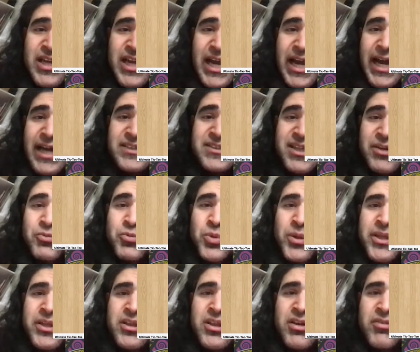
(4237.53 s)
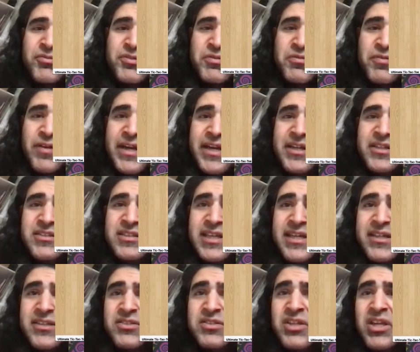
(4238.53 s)
and I really love the fact
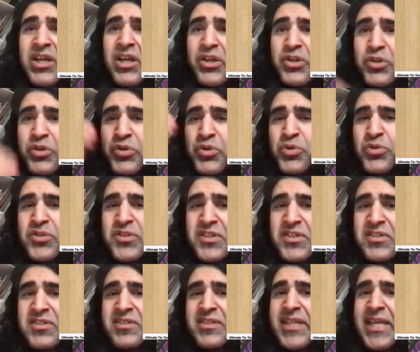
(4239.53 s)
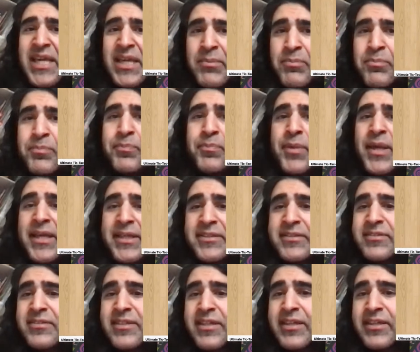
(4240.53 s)
that you use the same
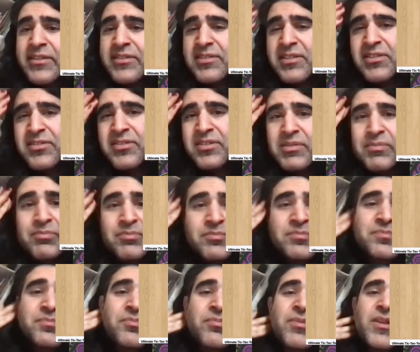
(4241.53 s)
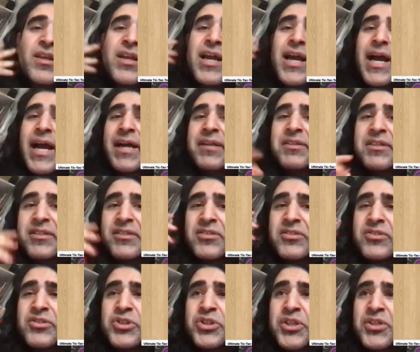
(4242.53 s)
basic system and it's
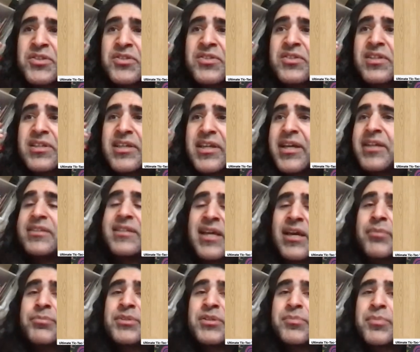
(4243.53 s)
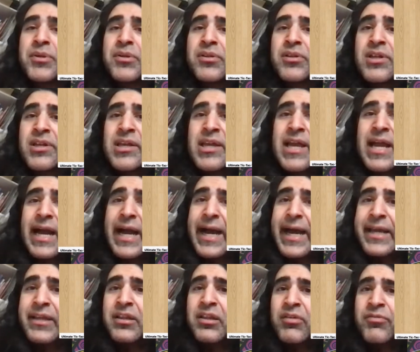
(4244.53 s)
just adaptable. I
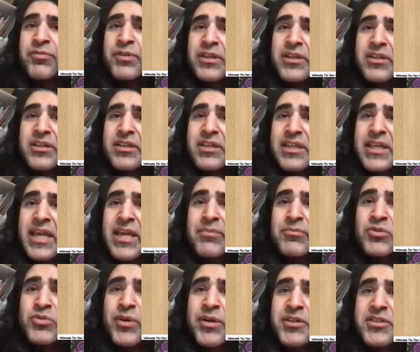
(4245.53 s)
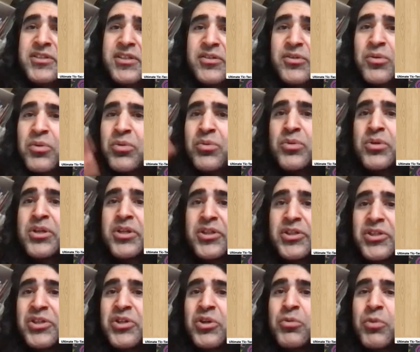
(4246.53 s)
love games where it's like, oh,
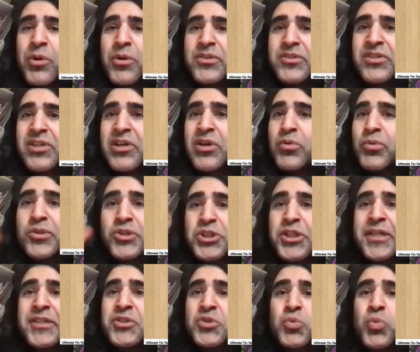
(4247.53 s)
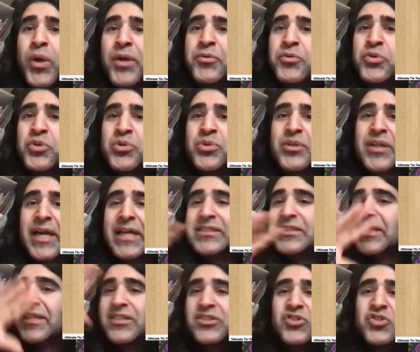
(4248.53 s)
you know what, we'll change one rule and then
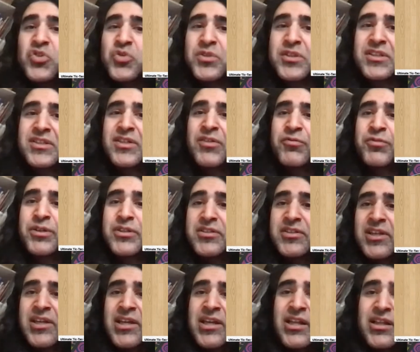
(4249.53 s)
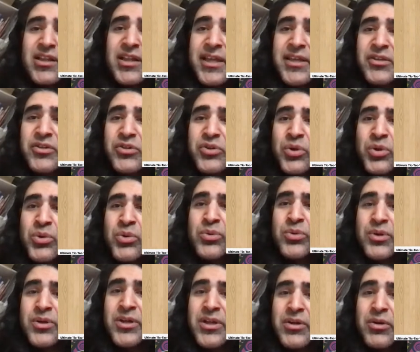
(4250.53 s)
it's totally different. Like Go,
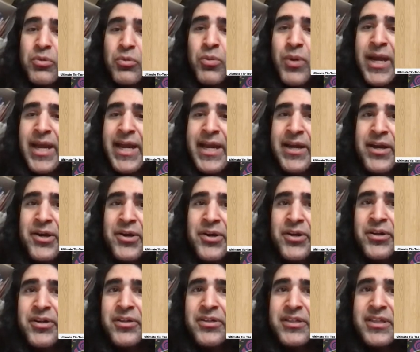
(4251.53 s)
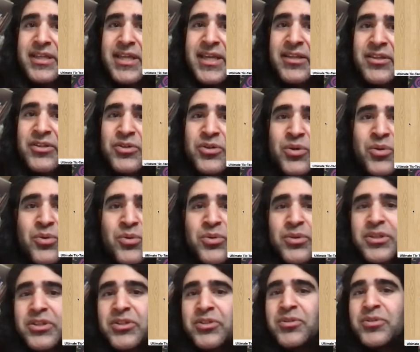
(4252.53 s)
where in Go
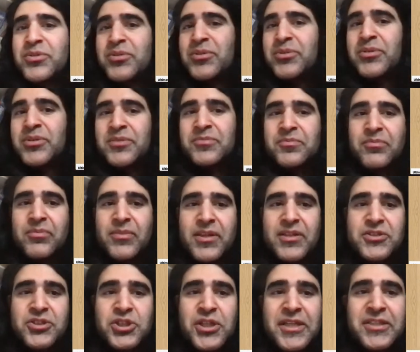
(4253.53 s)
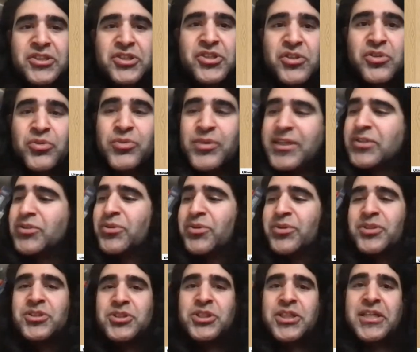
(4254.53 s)
you change the grid or you
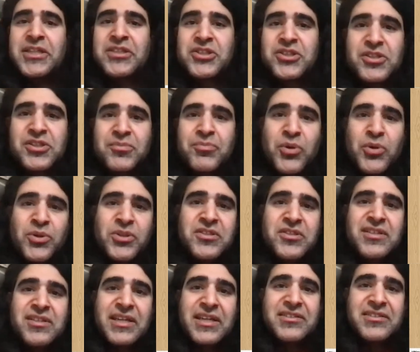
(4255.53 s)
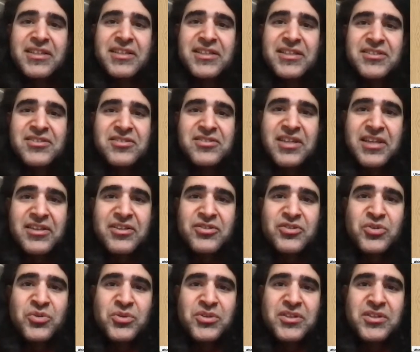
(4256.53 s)
change the board size and it's like a
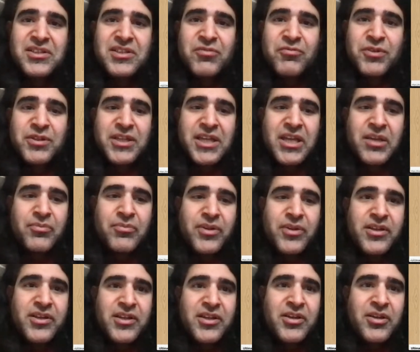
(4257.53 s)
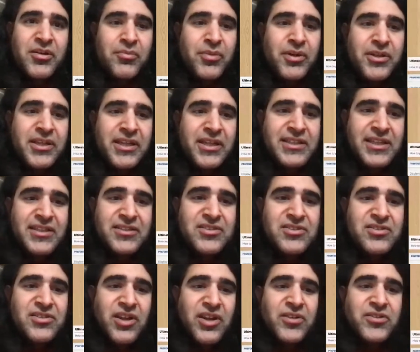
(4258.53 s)
totally different game. But yeah,
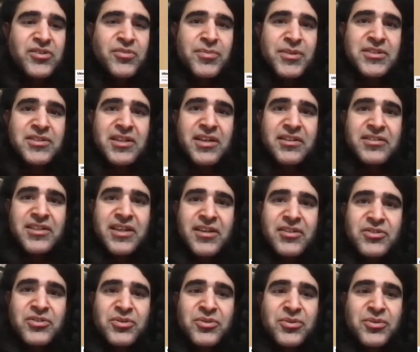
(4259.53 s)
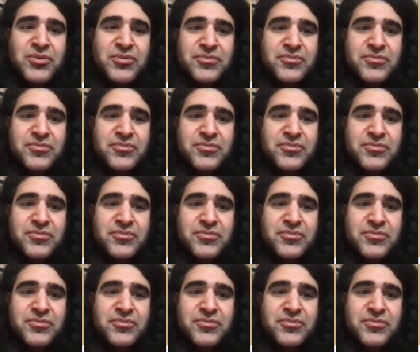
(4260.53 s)
that's Ultimate Tic-Tac-Toe.